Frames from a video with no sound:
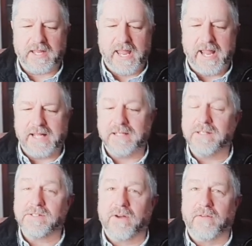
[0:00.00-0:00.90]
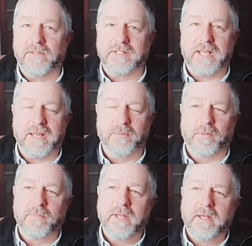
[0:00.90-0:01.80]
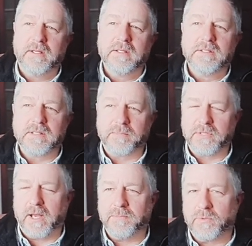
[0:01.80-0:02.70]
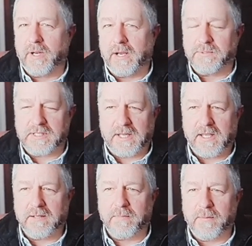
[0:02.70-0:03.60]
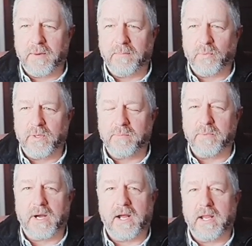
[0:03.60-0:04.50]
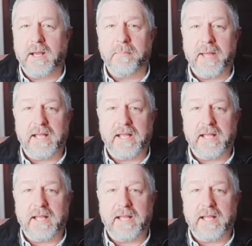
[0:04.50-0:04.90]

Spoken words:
up, you look at the candies on the table. Sometimes my mom would buy a